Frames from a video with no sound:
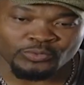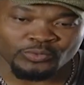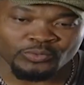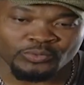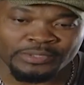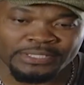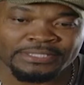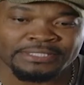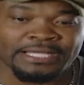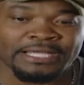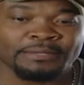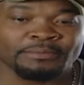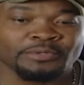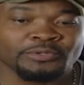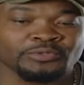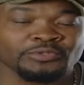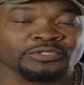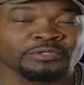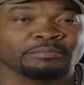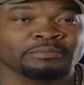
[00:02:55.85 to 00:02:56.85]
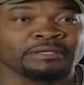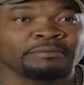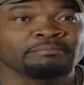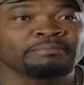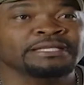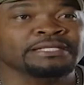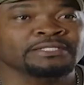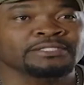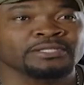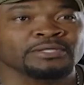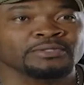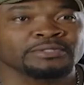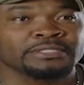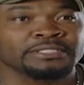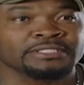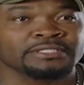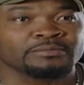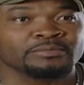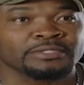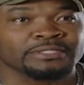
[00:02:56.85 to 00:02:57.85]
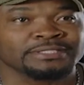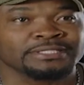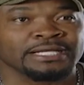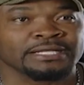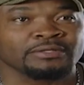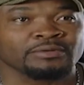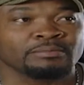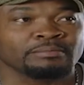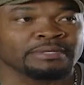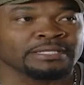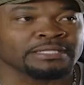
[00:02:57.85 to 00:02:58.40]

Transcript: At that time, there used to be a big sound system with Sadu.